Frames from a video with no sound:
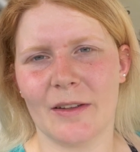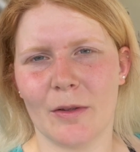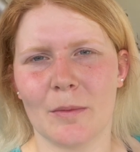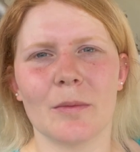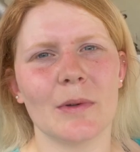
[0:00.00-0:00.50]
give
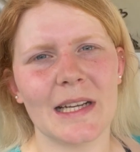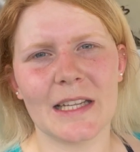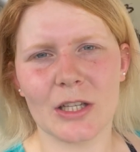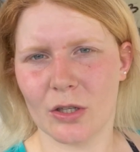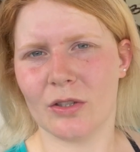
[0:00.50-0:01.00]
him a really
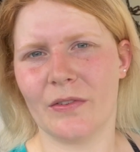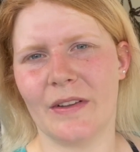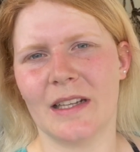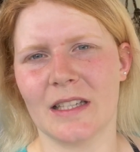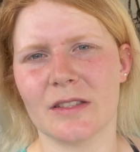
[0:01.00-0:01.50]
good
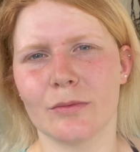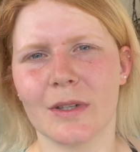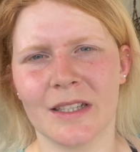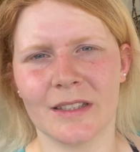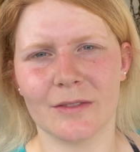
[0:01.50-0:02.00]
fitness
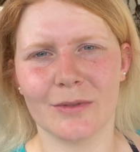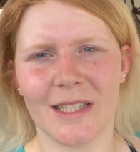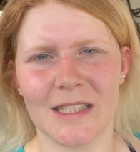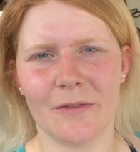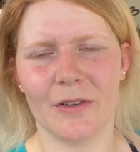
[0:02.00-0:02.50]
run
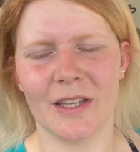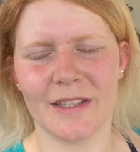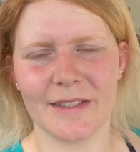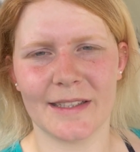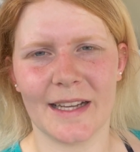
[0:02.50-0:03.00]
ready for
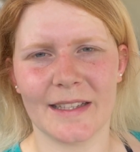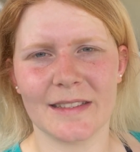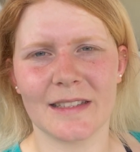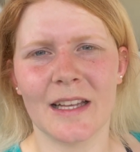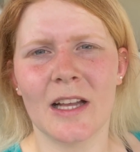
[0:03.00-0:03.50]
his
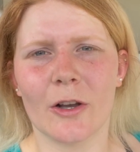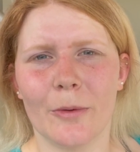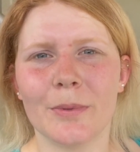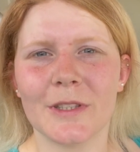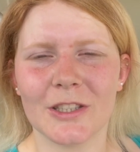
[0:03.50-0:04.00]
next
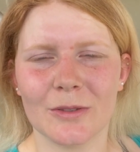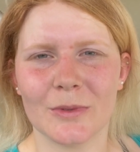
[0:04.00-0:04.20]
competition,